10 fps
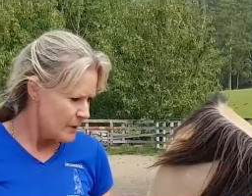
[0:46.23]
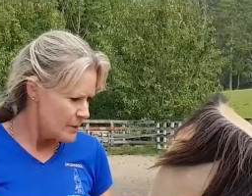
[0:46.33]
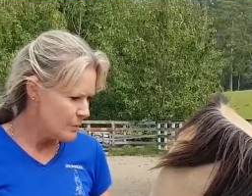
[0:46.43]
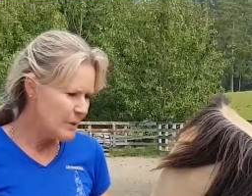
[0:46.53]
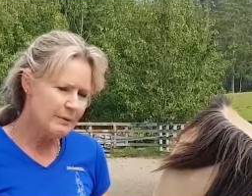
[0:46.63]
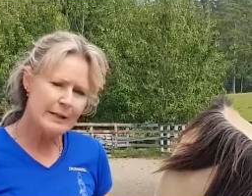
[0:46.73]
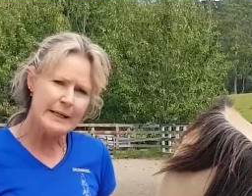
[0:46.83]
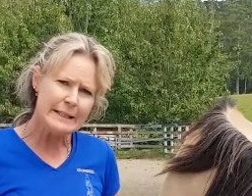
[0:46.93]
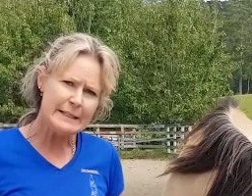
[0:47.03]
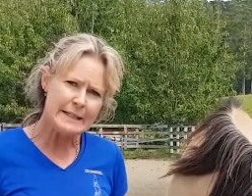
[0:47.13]
So we
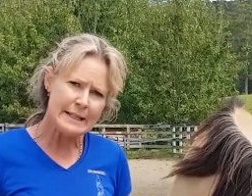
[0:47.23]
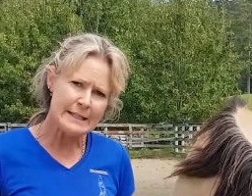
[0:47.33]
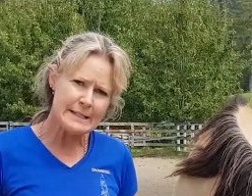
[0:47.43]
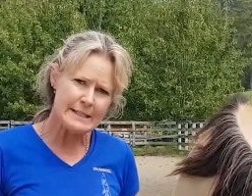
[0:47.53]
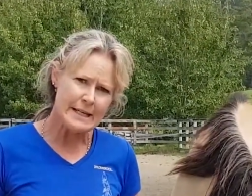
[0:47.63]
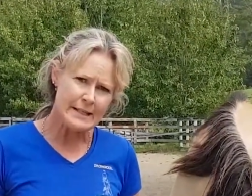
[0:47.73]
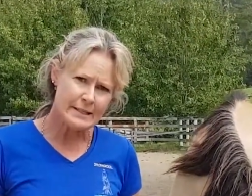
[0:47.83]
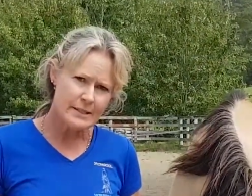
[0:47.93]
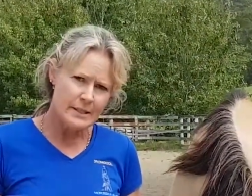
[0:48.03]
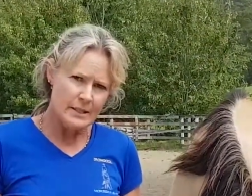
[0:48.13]
really need to
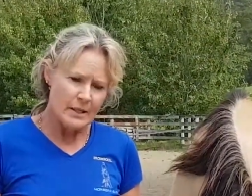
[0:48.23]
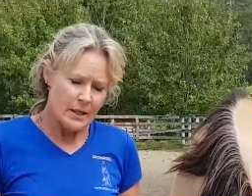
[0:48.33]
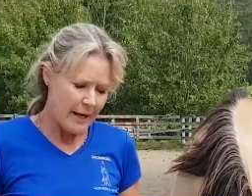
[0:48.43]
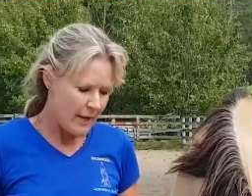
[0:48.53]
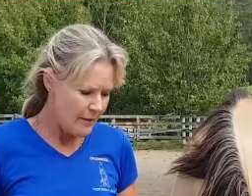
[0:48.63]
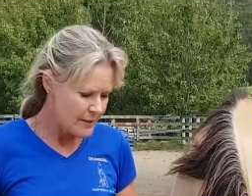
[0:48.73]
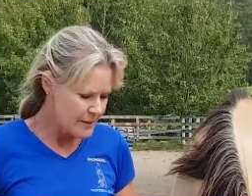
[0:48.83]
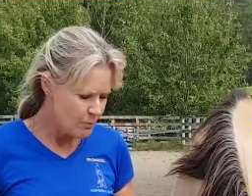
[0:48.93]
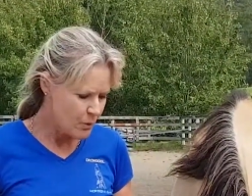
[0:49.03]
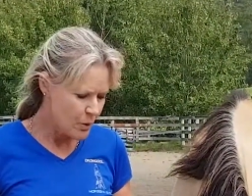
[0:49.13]
understand how
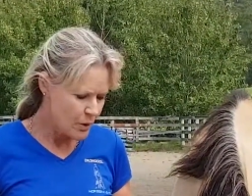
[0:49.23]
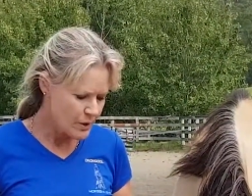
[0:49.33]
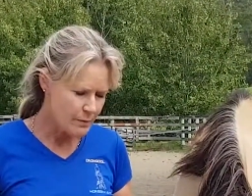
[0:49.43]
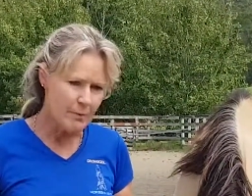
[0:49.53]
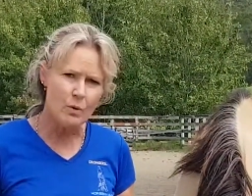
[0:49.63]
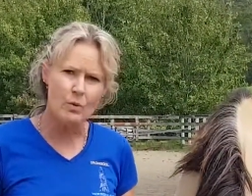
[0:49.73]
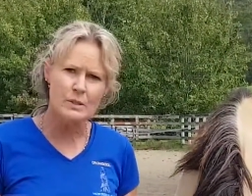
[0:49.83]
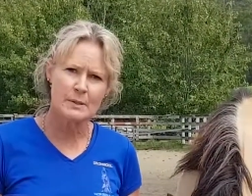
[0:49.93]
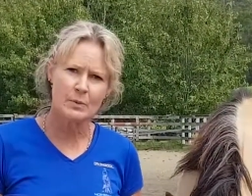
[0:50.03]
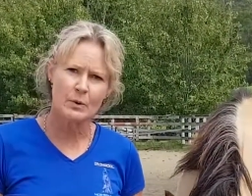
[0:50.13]
this works from a
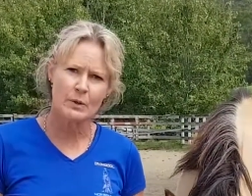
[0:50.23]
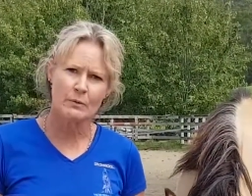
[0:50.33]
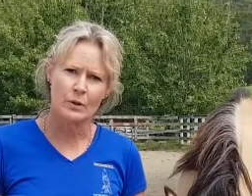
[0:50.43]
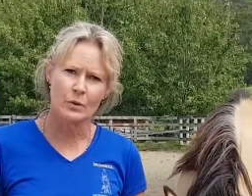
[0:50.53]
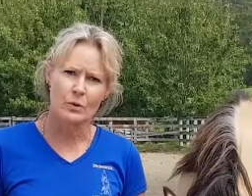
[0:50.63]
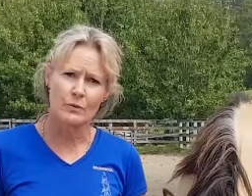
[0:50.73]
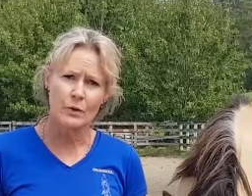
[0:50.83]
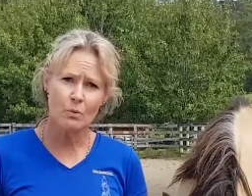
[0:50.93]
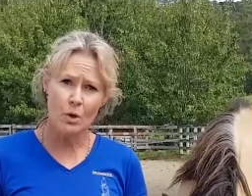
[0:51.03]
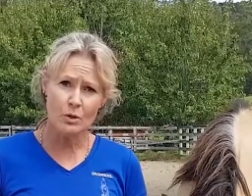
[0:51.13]
horse's point of view. If
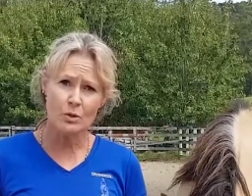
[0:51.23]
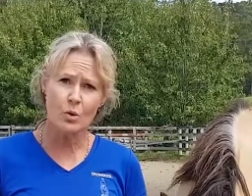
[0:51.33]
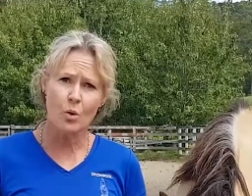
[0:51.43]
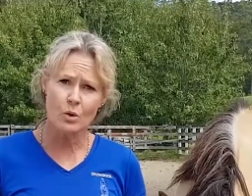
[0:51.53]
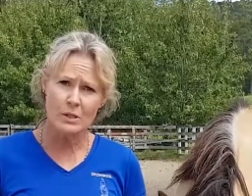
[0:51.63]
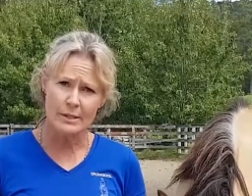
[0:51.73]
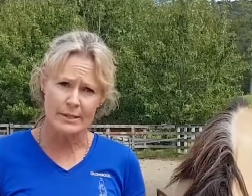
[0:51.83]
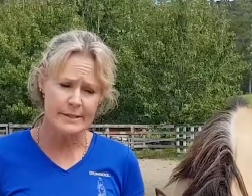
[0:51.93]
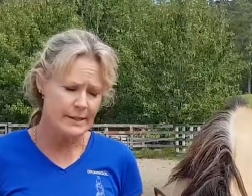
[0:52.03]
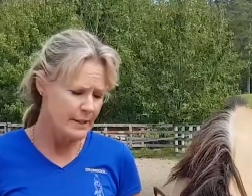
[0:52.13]
you watch
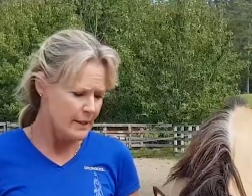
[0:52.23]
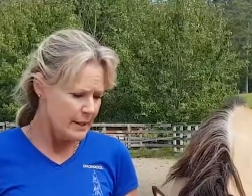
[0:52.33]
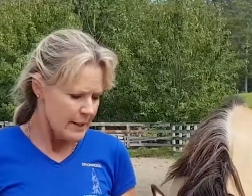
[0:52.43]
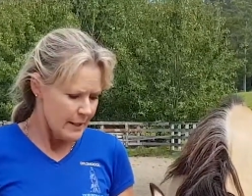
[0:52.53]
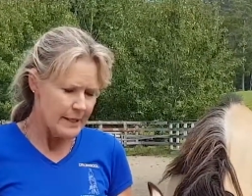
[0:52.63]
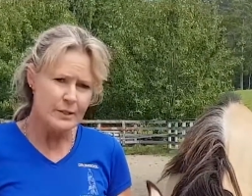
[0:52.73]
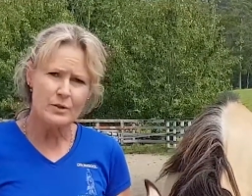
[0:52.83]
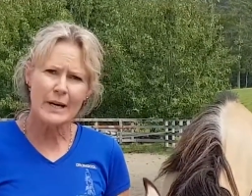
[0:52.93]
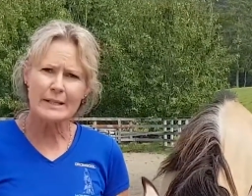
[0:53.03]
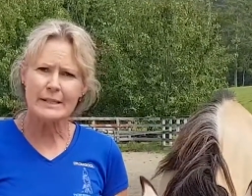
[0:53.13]
horses
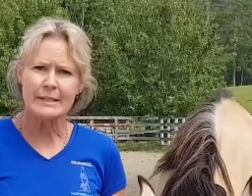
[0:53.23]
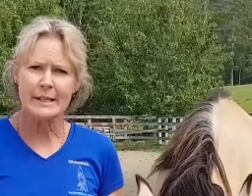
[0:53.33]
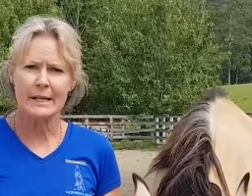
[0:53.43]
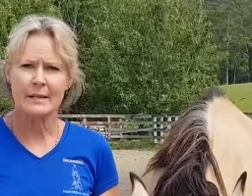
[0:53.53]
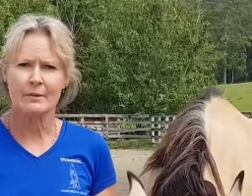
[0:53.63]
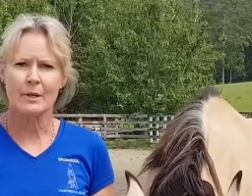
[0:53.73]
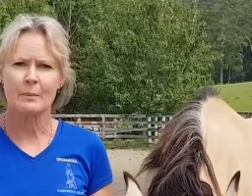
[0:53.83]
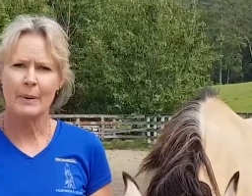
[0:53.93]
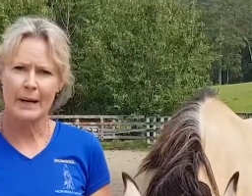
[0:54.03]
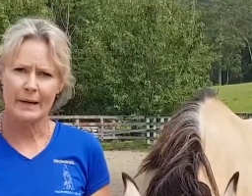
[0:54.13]
interacting together in a
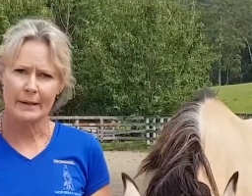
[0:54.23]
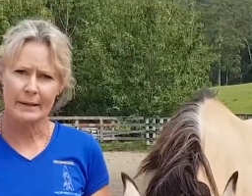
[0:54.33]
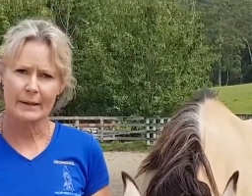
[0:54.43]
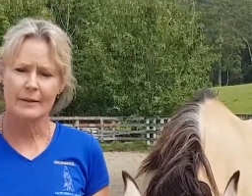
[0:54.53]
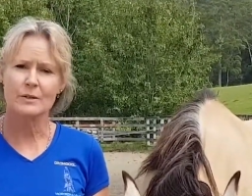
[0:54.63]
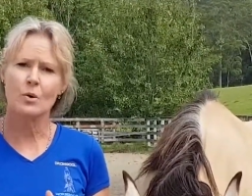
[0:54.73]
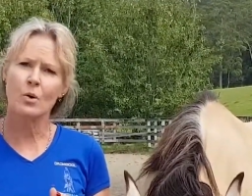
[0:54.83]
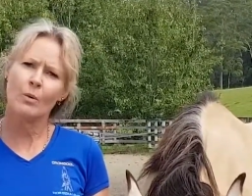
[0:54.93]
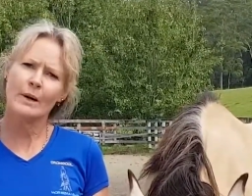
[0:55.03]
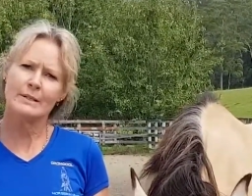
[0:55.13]
paddock, there's
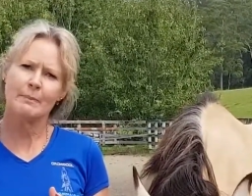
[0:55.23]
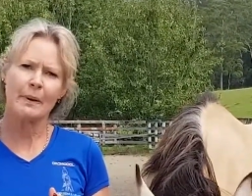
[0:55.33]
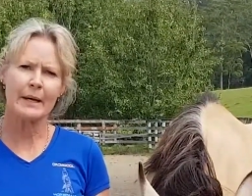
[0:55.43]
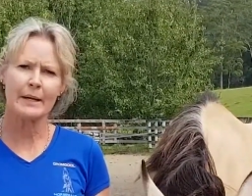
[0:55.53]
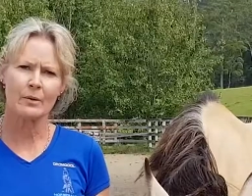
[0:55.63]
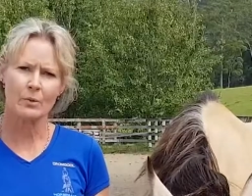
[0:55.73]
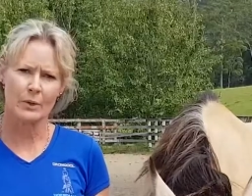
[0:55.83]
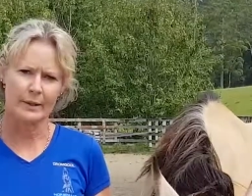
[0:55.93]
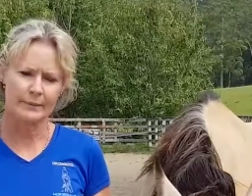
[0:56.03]
always a pecking order.